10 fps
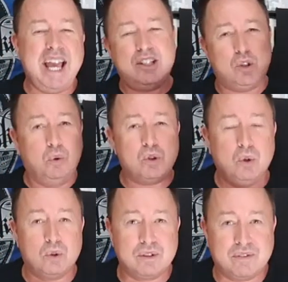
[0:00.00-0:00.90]
It's all
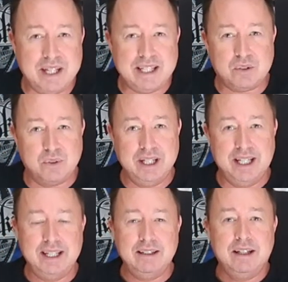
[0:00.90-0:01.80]
sorts of things,
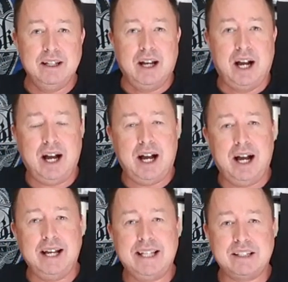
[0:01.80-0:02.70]
really.
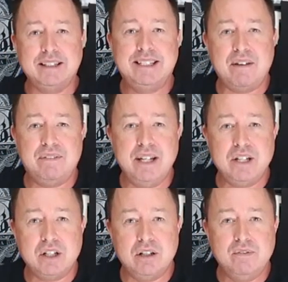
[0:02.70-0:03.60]
I guess a
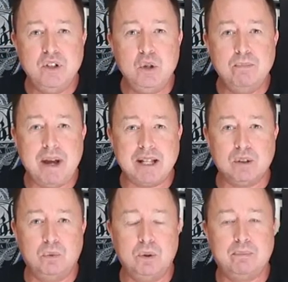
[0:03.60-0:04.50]
definition of new
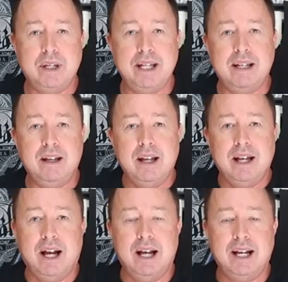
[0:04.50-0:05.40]
metal would be
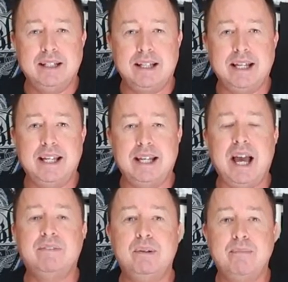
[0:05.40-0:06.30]
taking
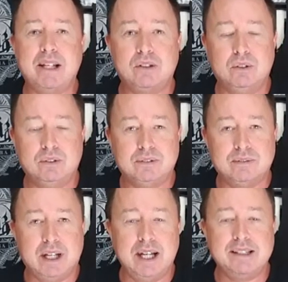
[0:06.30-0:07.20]
heavy metal
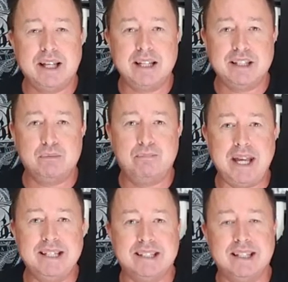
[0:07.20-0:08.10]
as its
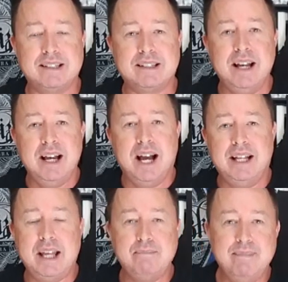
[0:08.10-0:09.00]
basis
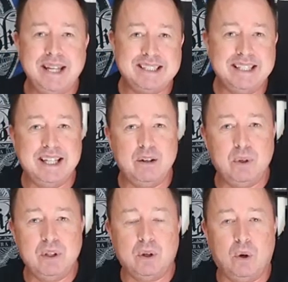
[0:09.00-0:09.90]
and then mixing it
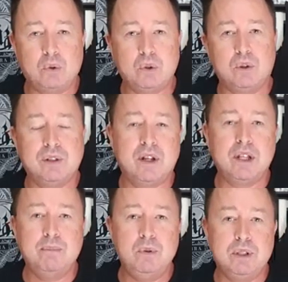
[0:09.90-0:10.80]
with all sorts of
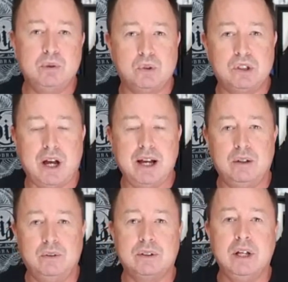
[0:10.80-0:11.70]
other musical
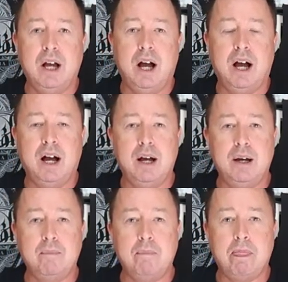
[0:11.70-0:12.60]
styles.
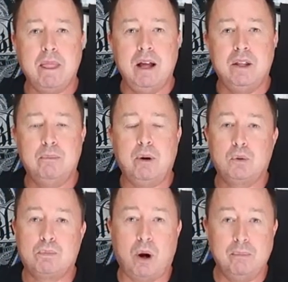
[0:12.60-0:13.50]
The
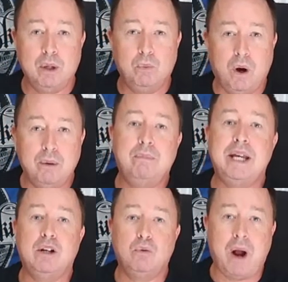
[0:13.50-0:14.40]
most prominent one
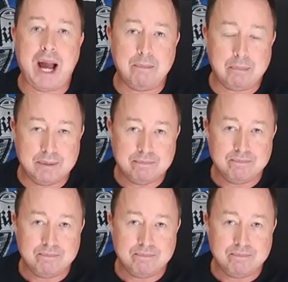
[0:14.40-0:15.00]
being rap,